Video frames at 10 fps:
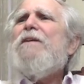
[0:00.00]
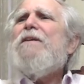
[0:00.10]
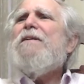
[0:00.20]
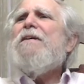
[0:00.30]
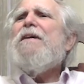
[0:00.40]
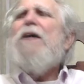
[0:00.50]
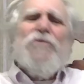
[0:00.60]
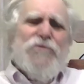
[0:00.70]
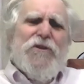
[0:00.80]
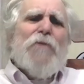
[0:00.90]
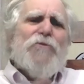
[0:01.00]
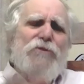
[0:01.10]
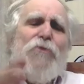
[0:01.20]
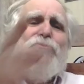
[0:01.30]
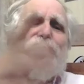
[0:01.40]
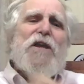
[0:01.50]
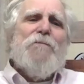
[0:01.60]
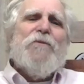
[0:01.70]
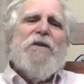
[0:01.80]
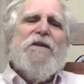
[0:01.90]
he also said it was too
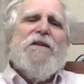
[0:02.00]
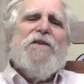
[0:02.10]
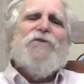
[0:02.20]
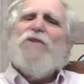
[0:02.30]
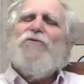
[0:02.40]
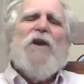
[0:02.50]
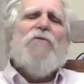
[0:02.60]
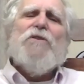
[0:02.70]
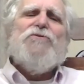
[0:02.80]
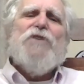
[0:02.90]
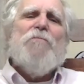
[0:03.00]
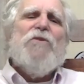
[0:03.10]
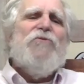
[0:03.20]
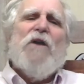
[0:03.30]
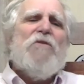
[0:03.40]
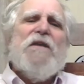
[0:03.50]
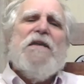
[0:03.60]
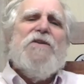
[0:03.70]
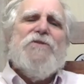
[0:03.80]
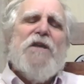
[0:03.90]
cheap, and it is. It's very cheap. It's very
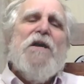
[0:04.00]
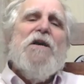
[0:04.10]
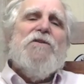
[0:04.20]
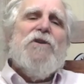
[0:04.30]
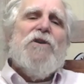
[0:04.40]
easy to